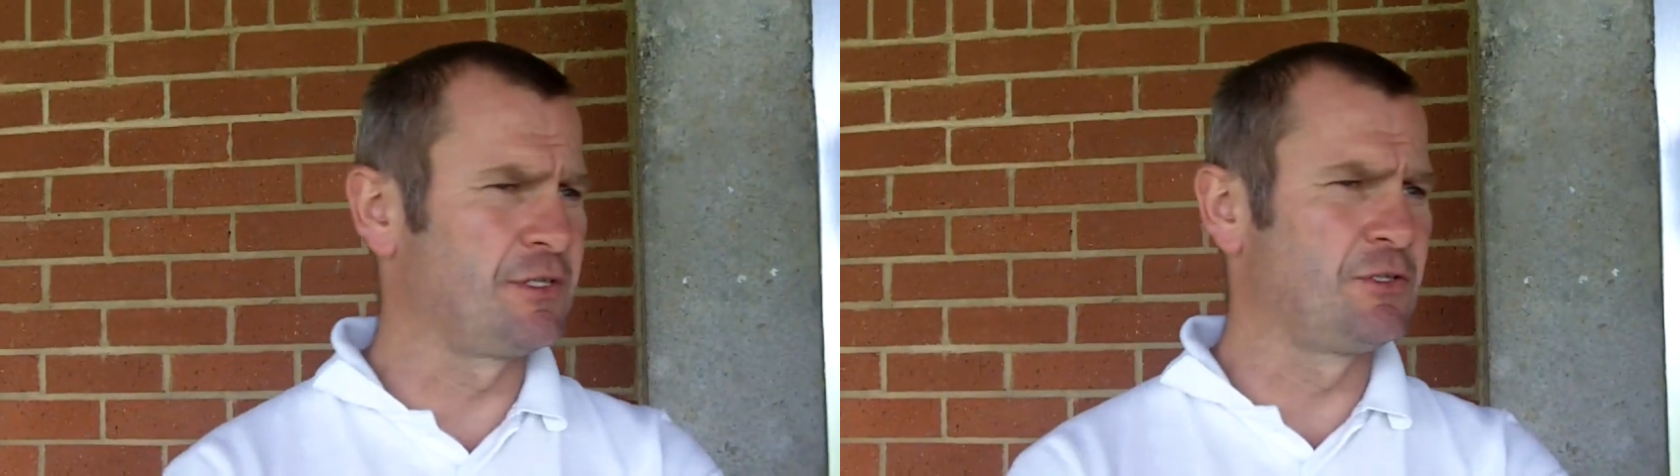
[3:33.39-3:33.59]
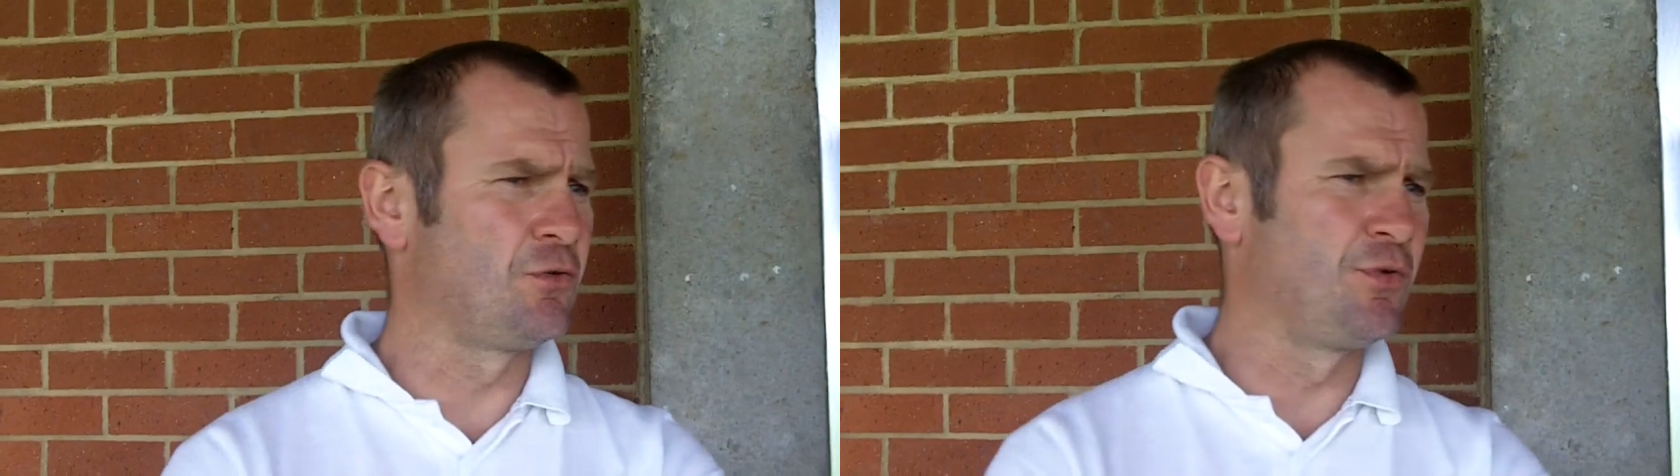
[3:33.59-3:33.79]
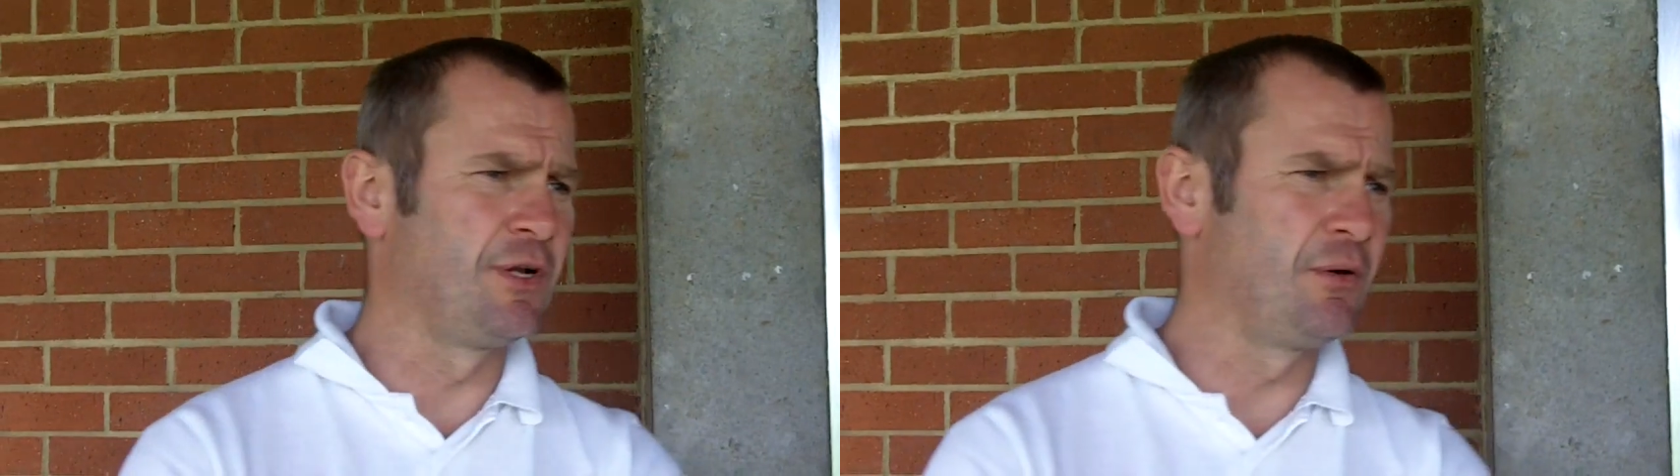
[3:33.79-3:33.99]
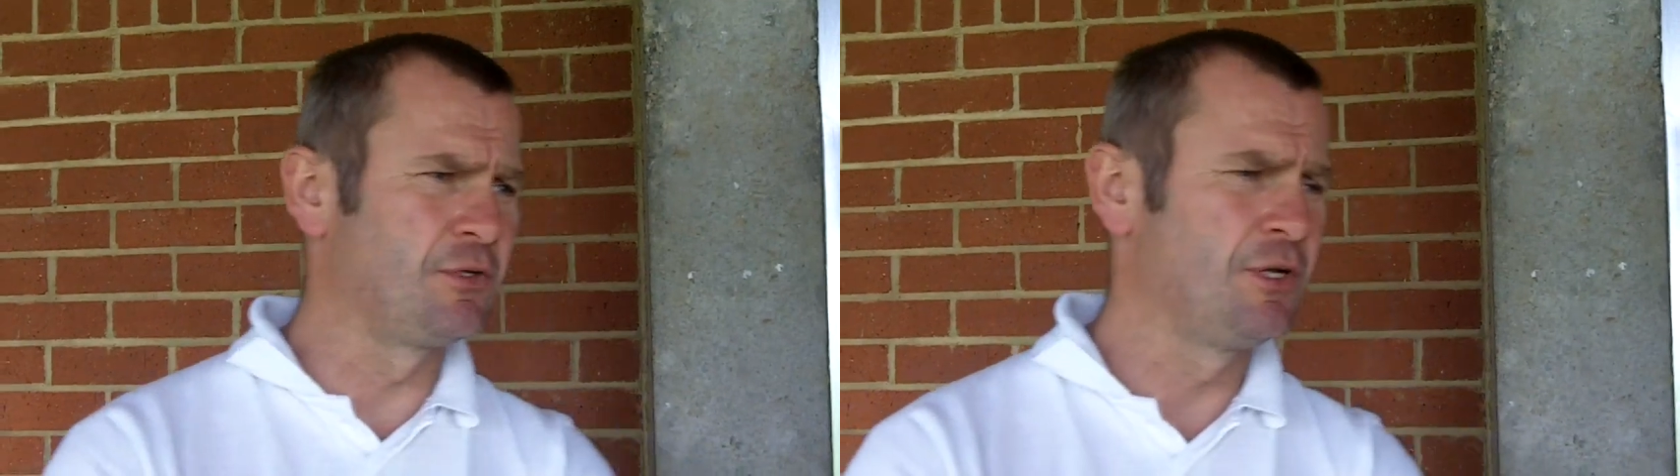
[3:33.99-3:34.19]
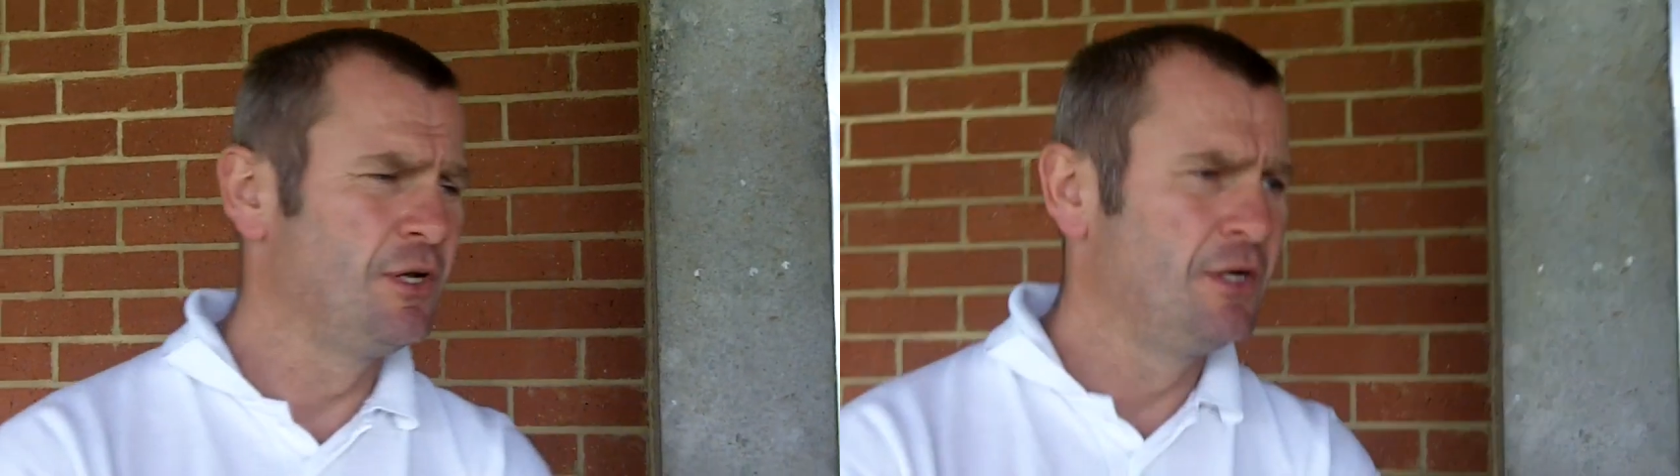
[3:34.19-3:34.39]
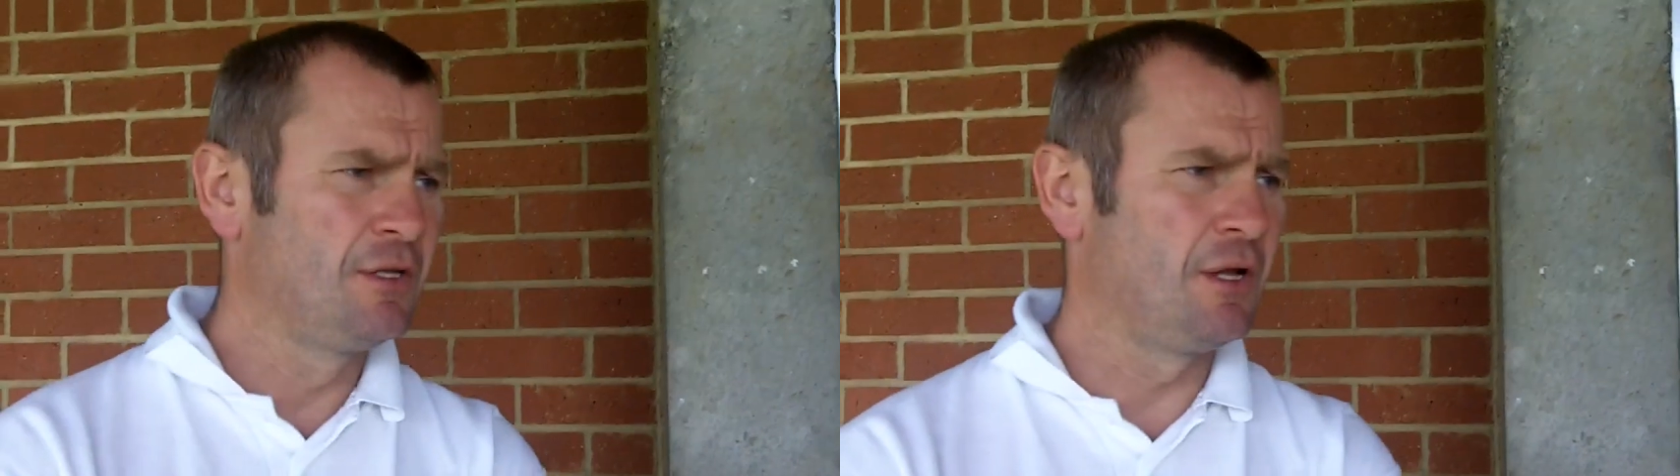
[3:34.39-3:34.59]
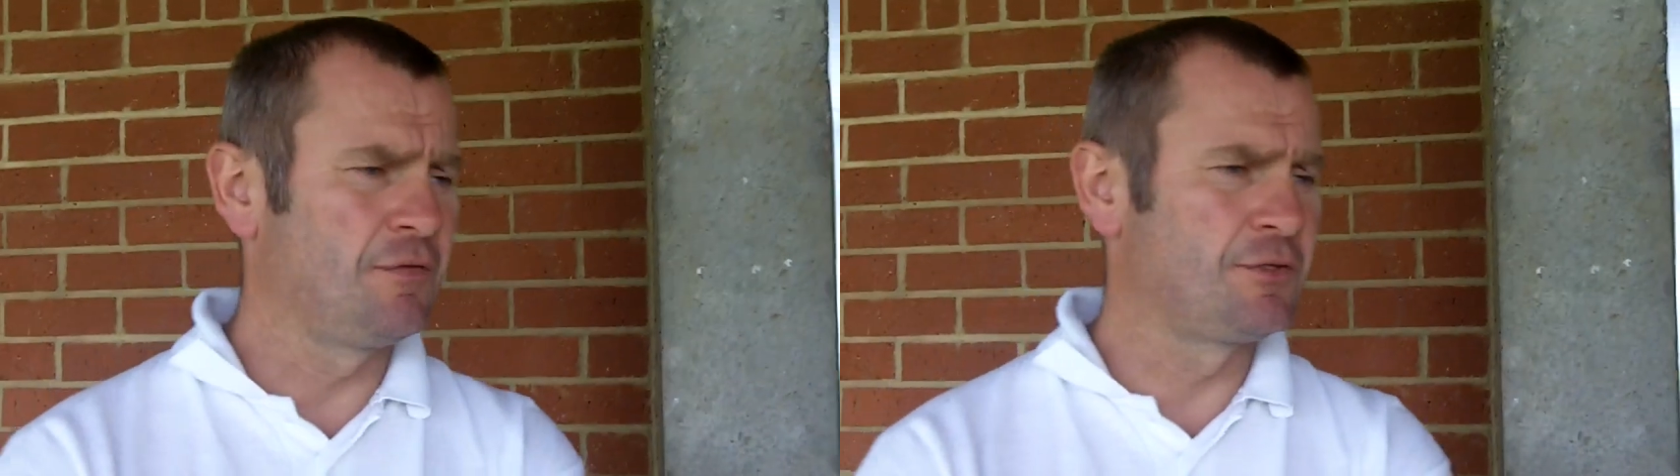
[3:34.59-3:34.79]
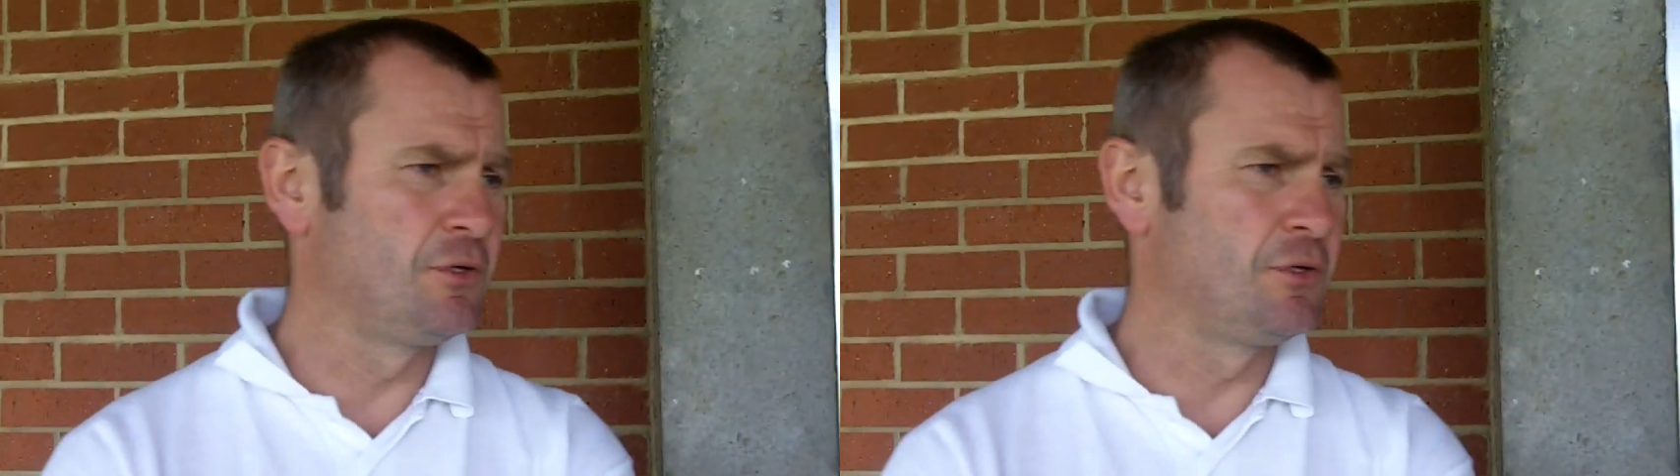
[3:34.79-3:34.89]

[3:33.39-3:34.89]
and stuff like that was daft.